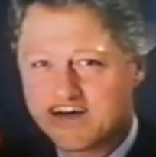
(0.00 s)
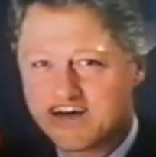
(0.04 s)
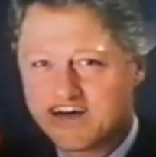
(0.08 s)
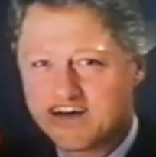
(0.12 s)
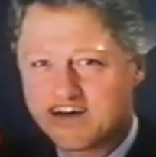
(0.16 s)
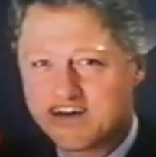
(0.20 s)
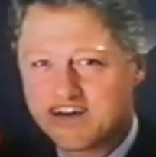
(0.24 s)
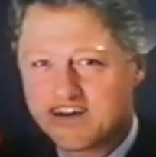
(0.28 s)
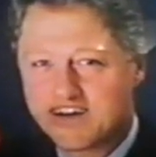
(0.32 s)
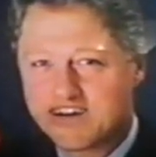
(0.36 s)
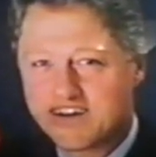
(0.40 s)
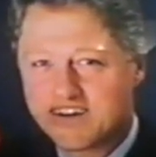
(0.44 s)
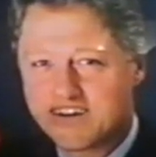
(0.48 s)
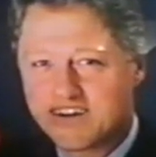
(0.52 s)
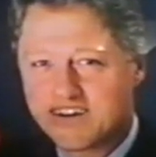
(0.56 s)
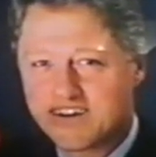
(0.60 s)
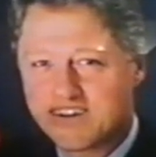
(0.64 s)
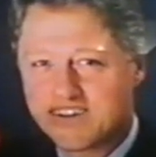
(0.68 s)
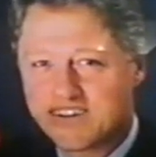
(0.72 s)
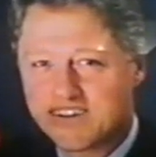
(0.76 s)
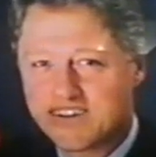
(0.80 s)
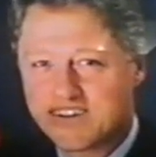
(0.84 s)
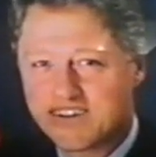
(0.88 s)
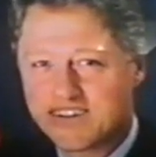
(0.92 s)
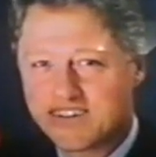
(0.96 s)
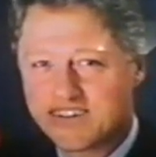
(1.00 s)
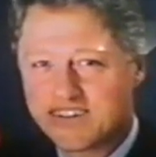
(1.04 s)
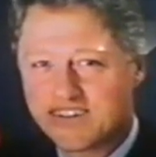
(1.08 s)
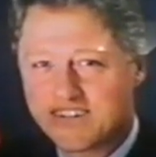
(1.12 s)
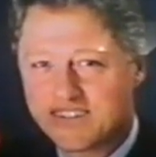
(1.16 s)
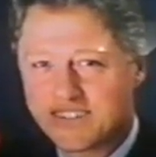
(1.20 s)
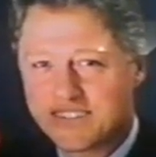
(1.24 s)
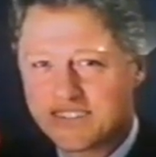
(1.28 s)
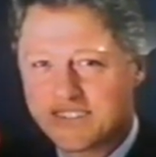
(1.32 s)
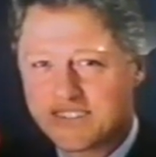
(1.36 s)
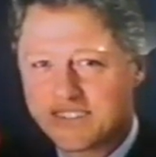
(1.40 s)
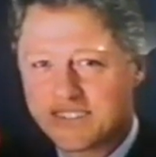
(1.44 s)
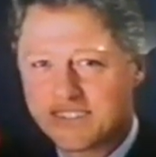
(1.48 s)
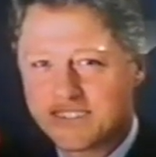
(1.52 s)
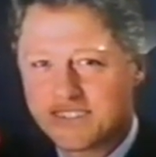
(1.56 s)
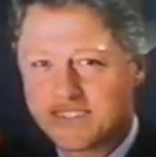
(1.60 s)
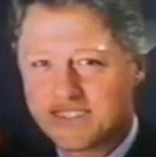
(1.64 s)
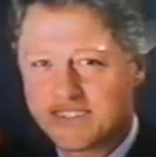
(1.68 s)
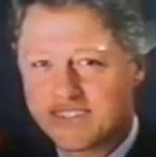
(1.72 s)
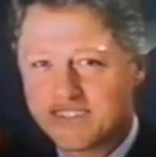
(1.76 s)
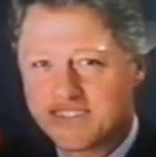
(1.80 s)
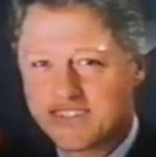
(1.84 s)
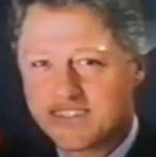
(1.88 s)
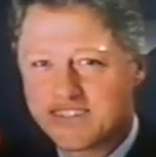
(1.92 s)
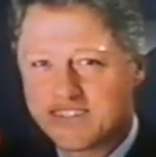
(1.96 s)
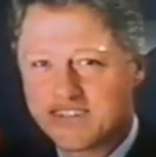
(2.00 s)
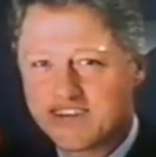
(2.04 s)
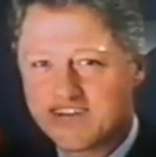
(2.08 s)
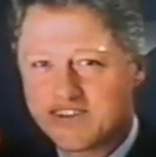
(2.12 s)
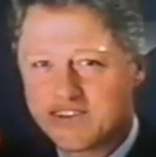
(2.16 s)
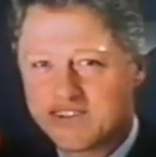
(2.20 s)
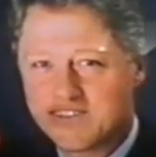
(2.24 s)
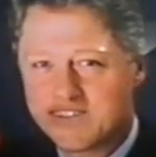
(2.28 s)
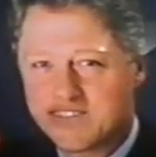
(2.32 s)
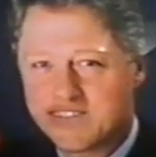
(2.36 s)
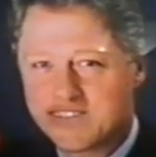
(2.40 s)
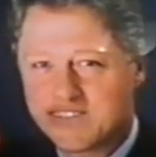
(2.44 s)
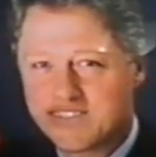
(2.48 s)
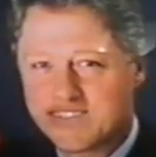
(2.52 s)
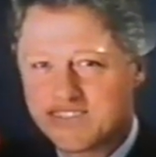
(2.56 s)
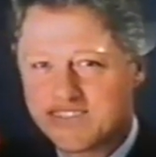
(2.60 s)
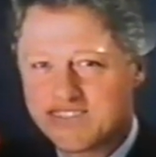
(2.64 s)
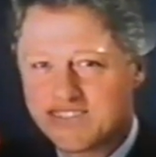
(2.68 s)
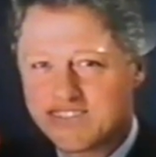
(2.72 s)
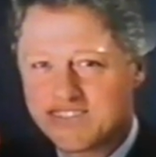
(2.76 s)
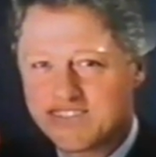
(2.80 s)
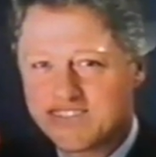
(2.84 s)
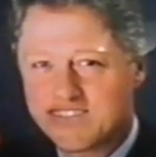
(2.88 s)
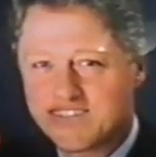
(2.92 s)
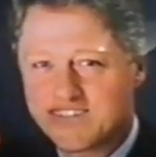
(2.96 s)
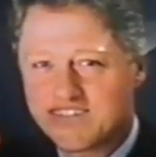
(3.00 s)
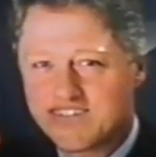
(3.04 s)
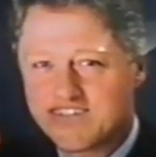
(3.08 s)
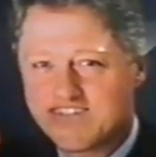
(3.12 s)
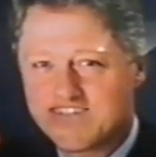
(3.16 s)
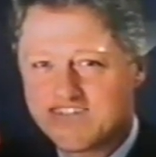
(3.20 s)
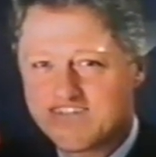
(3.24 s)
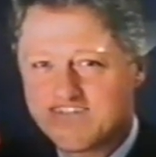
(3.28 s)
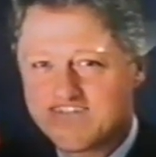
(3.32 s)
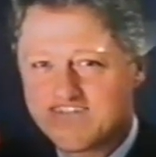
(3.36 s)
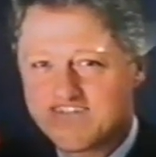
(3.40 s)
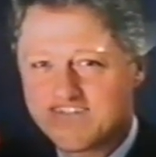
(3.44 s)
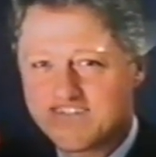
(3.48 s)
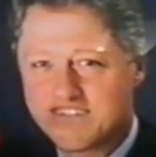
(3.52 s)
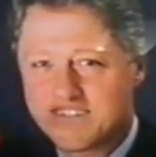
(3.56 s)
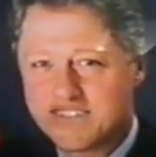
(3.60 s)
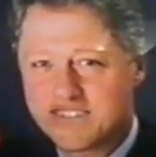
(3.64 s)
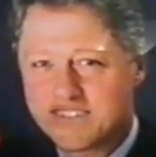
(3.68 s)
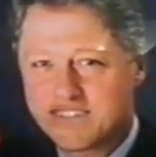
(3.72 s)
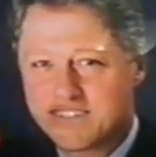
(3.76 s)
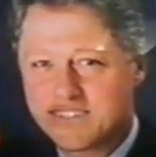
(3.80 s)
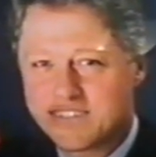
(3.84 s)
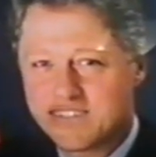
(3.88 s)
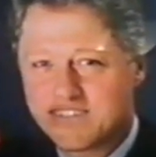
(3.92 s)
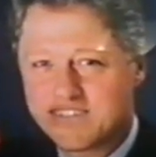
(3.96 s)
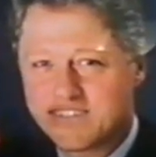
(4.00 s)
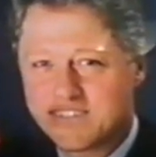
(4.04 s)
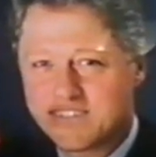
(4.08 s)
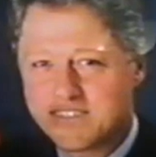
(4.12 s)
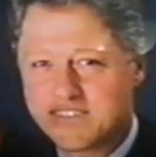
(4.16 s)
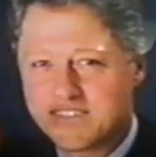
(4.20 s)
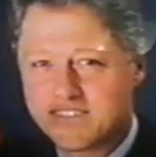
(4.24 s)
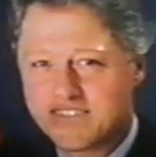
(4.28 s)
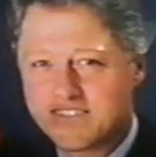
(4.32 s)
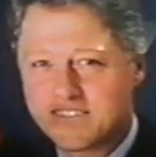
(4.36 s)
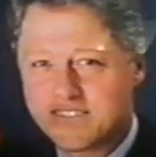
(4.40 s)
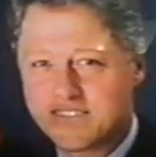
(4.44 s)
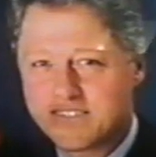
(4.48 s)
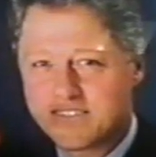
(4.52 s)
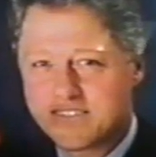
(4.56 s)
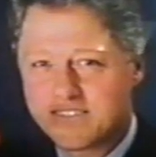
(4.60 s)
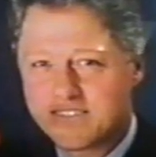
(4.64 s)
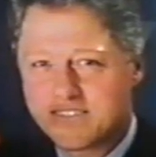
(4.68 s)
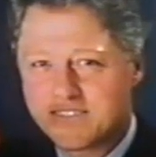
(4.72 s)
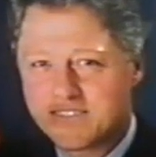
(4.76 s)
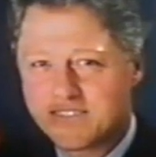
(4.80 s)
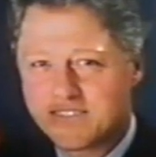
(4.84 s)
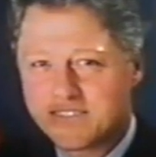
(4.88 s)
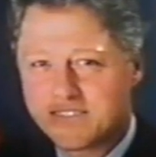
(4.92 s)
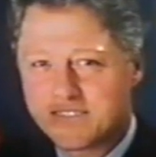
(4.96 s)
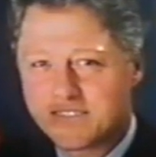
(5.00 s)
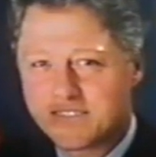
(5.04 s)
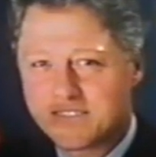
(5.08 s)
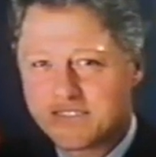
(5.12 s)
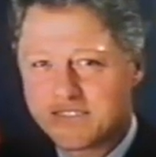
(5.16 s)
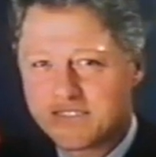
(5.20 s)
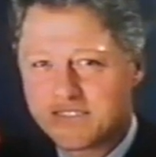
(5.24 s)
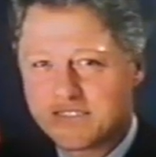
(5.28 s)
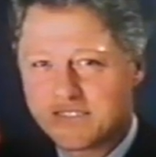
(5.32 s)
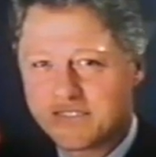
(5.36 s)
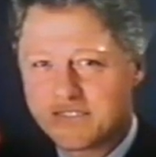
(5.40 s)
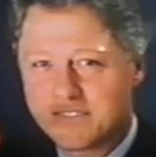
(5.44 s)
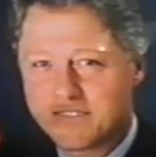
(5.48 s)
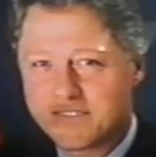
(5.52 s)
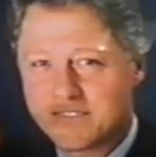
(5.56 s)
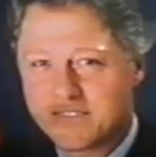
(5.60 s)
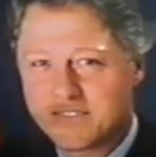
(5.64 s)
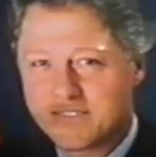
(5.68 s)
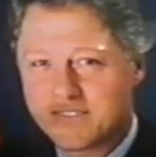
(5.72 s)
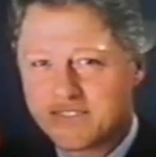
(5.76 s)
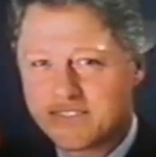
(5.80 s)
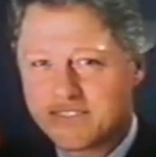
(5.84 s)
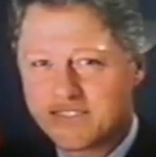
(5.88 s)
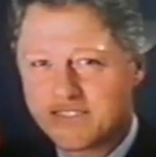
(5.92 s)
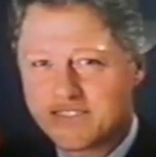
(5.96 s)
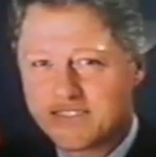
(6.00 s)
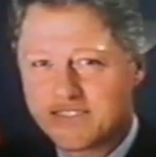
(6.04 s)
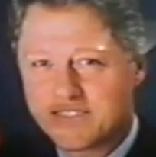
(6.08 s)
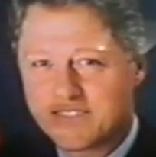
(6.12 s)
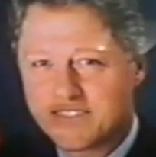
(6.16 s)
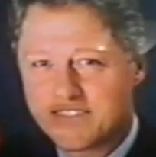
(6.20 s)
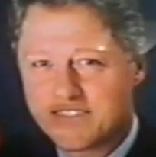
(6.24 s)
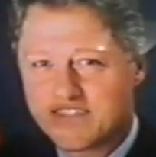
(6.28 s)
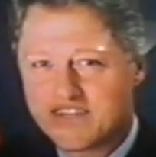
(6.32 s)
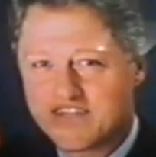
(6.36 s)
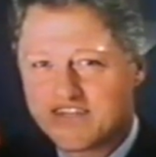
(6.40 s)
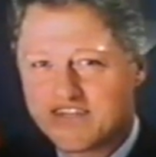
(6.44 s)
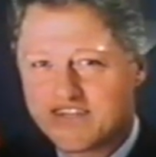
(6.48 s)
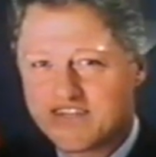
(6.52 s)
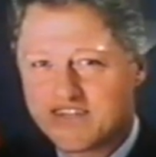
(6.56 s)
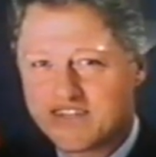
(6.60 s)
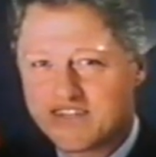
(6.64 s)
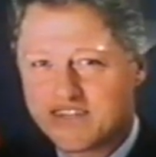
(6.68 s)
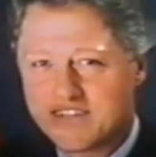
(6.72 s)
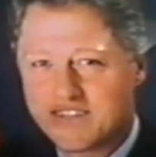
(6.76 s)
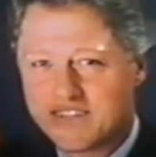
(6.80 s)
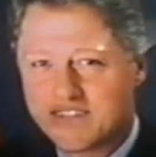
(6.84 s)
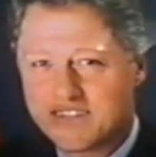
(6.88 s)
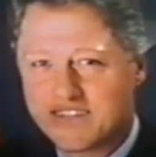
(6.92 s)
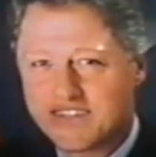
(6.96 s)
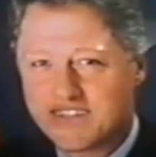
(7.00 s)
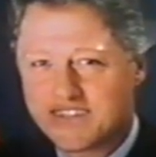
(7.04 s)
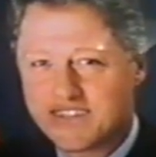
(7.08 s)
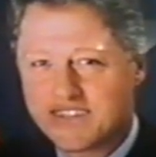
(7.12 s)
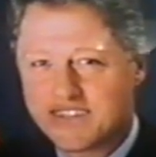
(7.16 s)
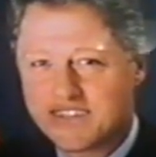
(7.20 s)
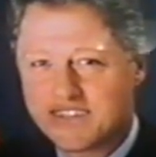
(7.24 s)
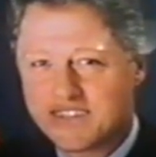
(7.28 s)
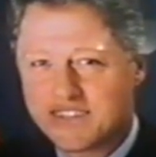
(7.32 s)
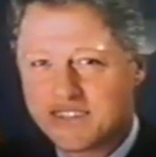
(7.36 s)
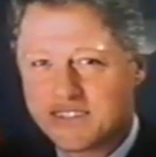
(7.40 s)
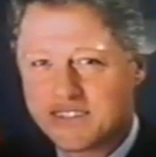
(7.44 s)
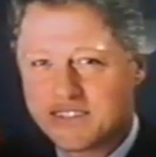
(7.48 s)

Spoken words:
(silent)